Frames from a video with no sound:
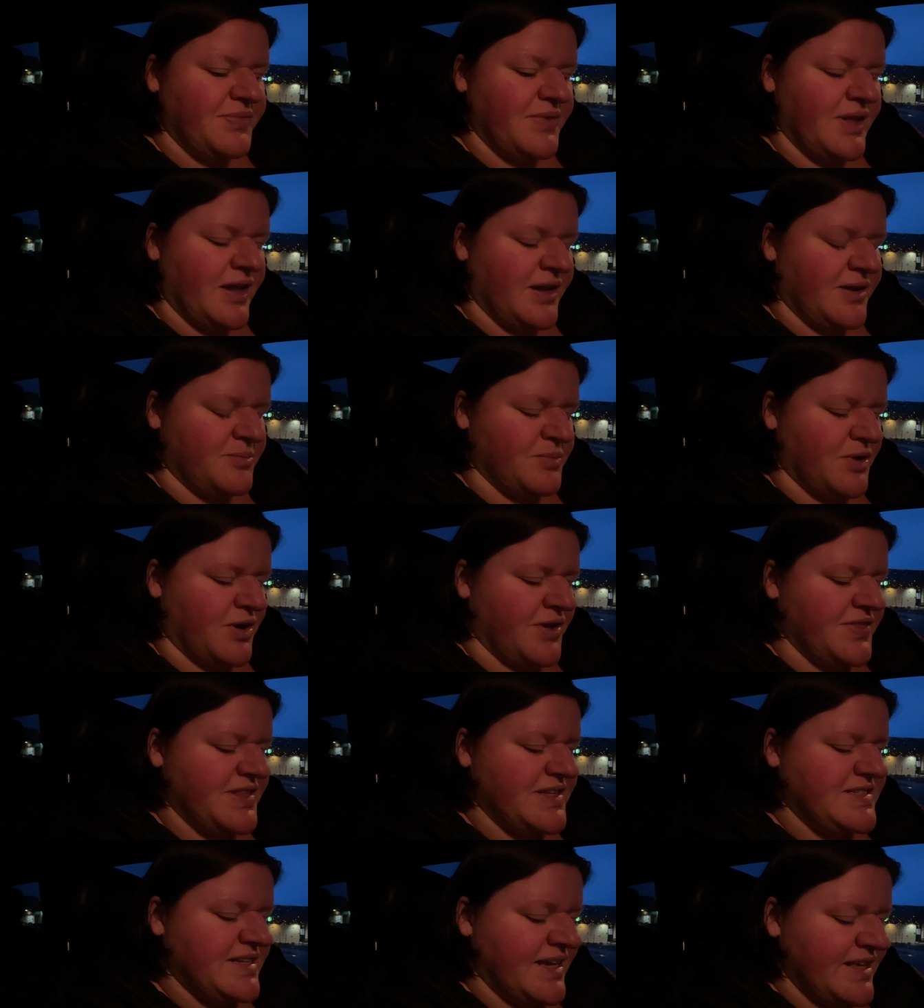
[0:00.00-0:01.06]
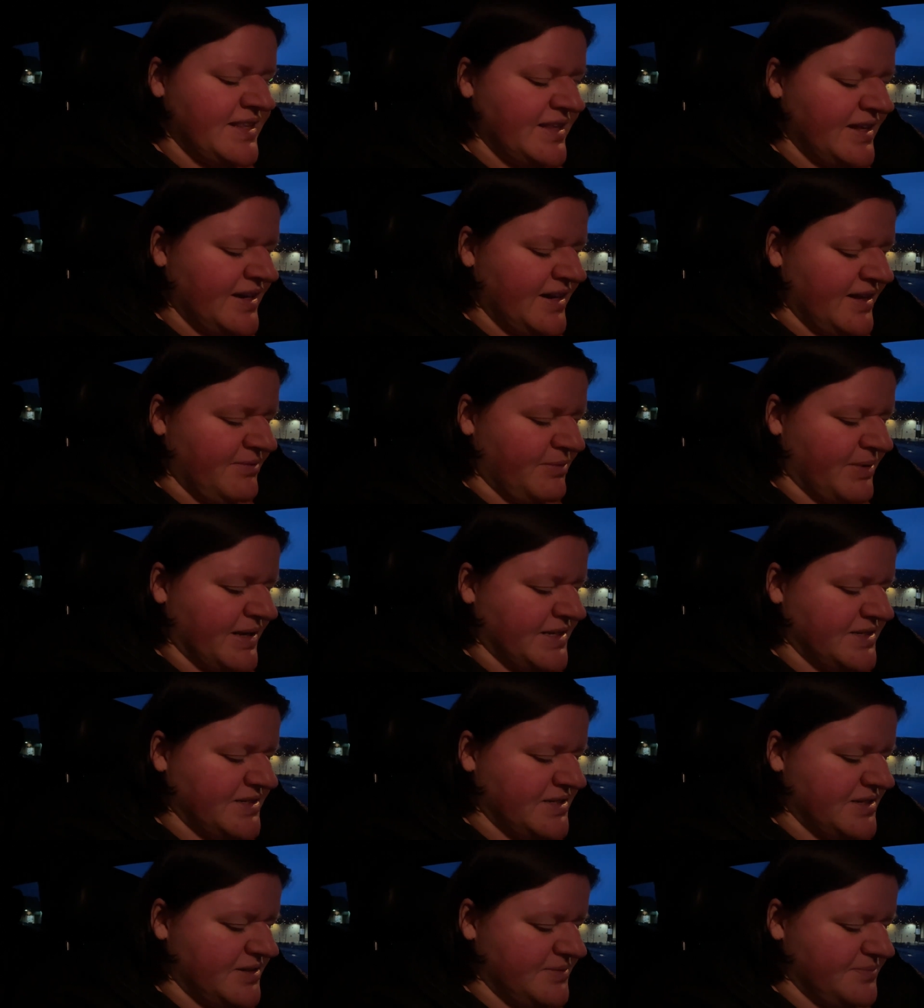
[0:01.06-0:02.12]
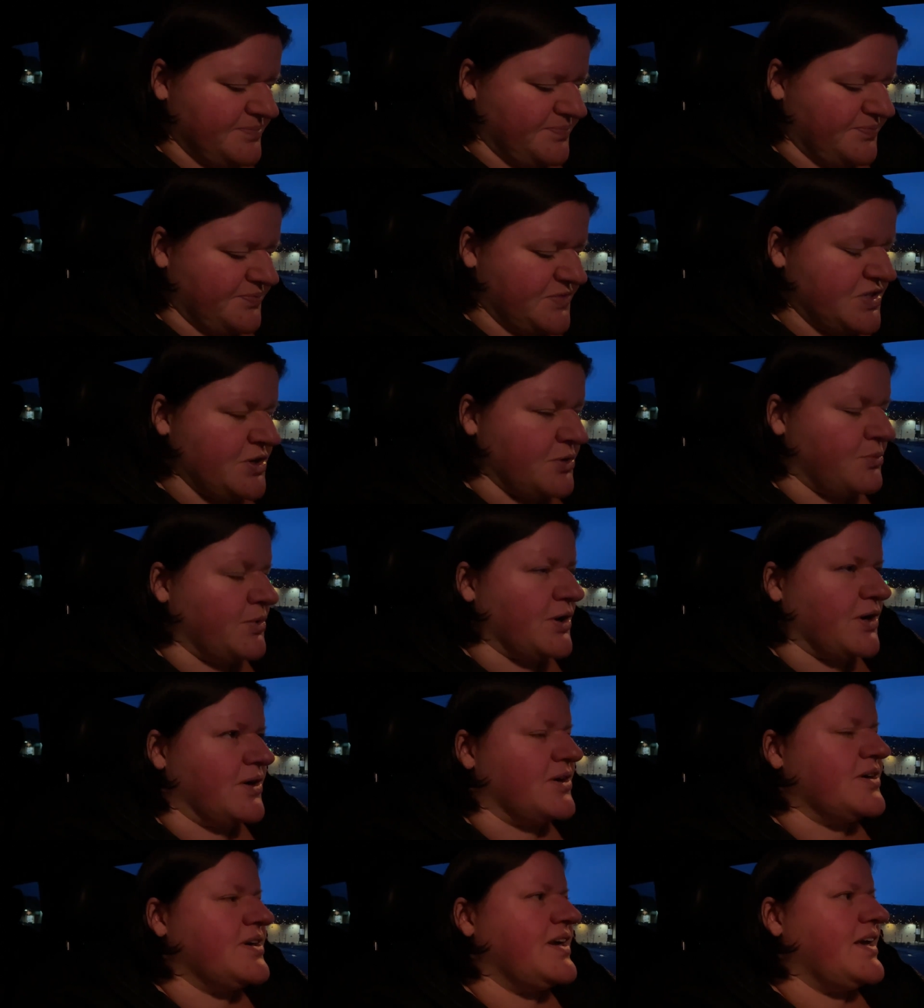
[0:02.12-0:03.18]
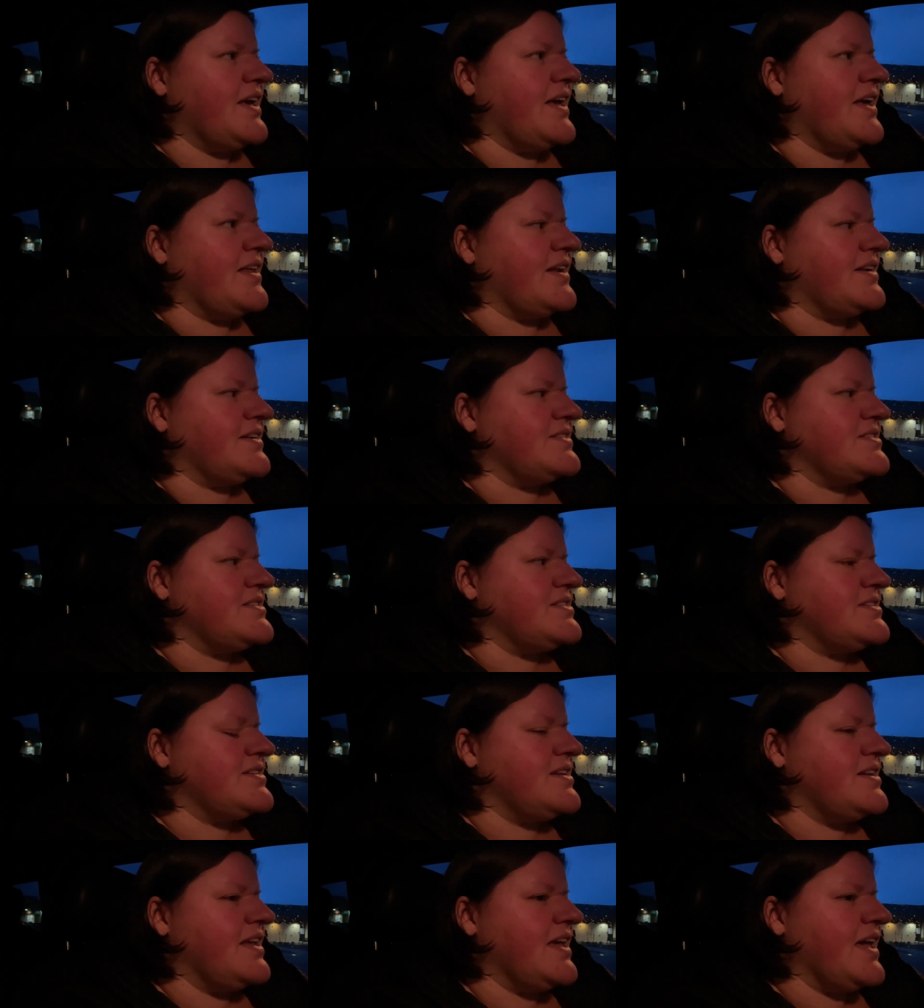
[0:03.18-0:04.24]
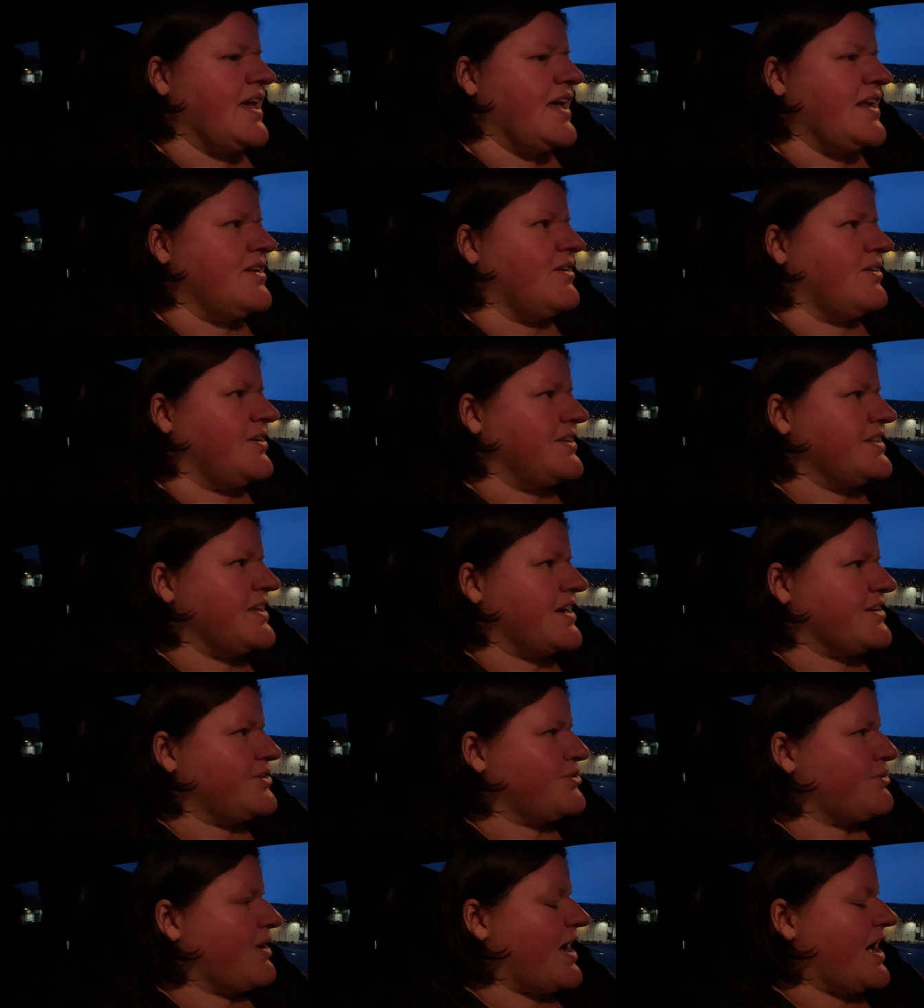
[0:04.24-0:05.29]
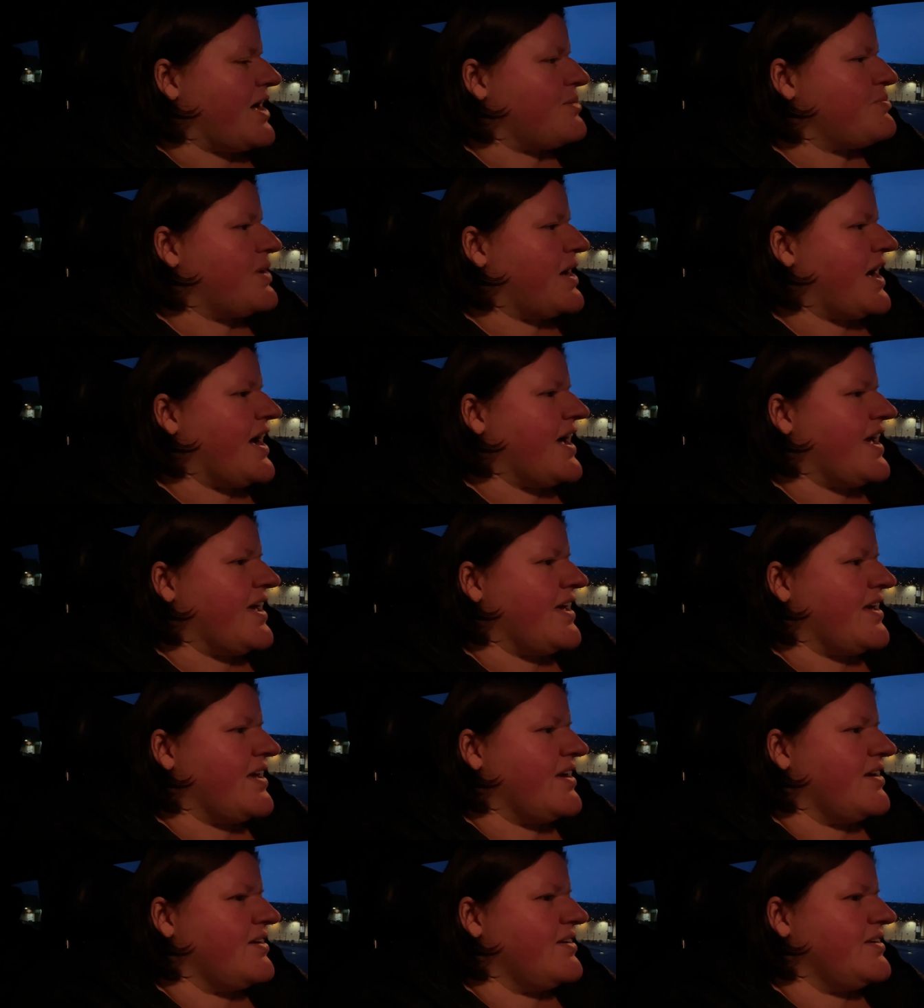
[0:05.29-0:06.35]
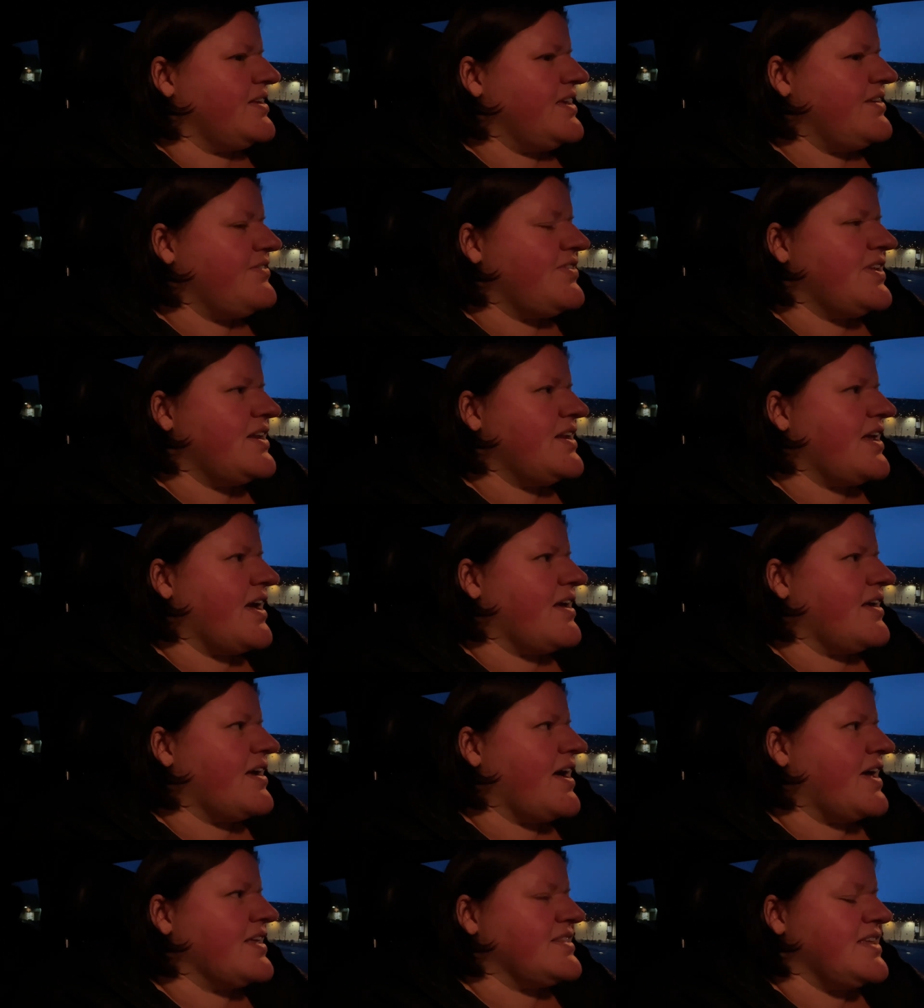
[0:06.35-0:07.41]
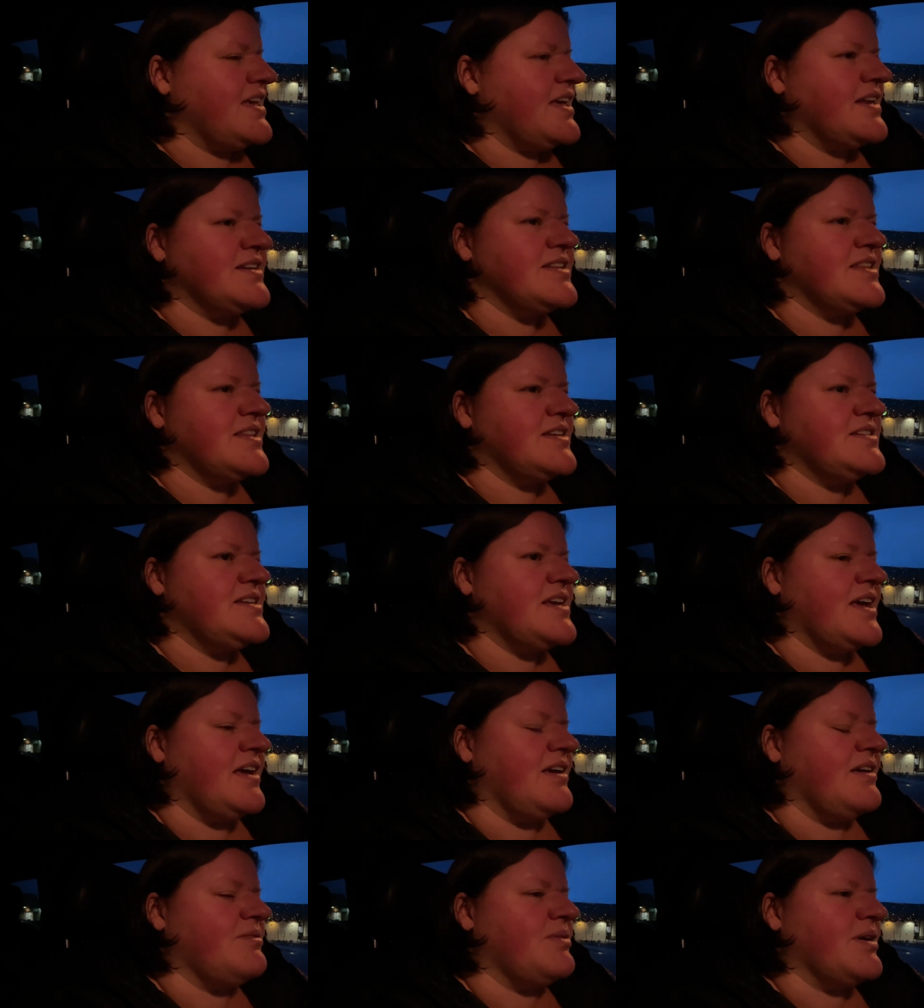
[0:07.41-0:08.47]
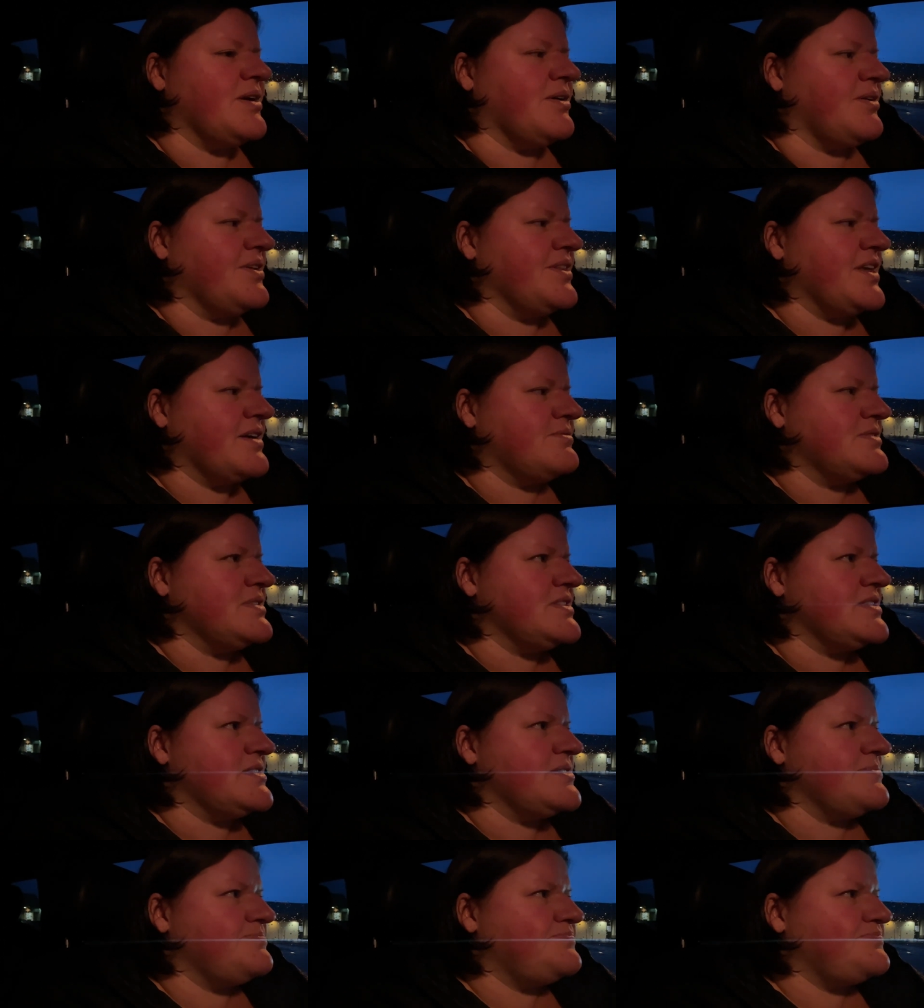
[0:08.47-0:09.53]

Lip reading: on the day that I went to work and ate all that crap, I, even at the end of the day when all that was,